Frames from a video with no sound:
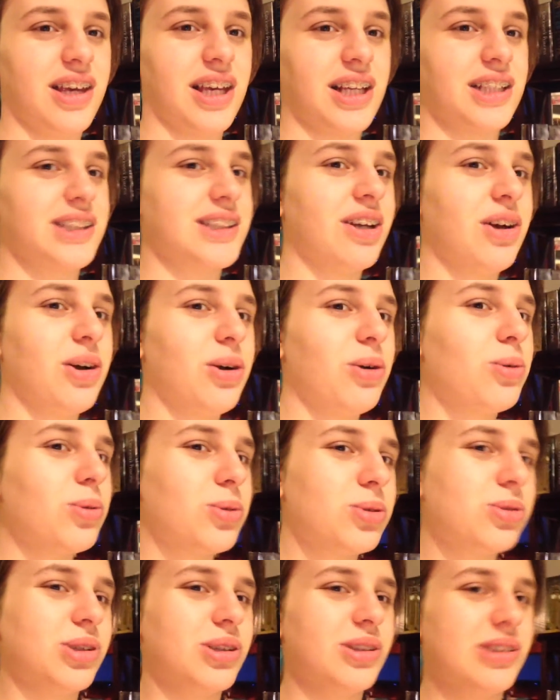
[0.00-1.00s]

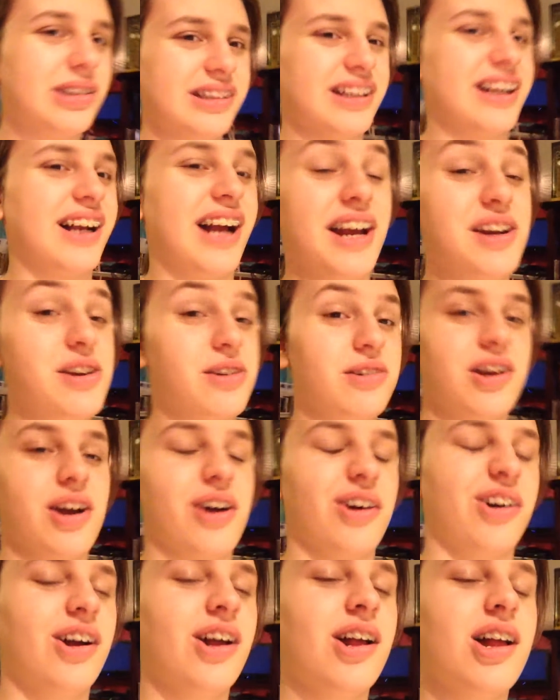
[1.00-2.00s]
Izzo? I don't
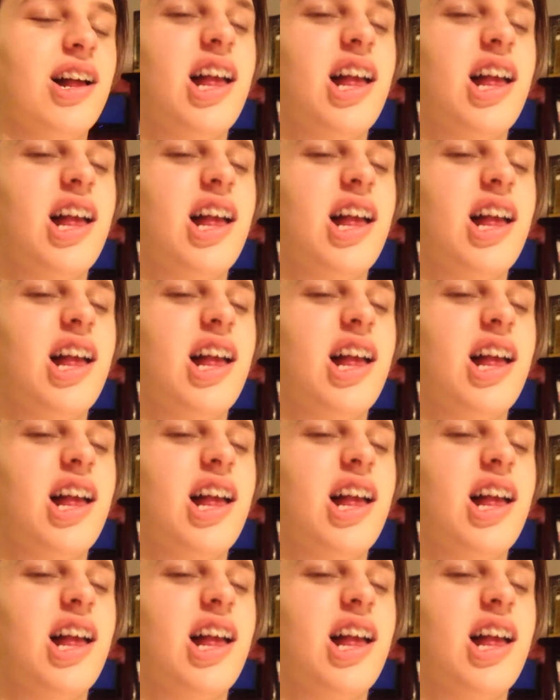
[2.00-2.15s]
know.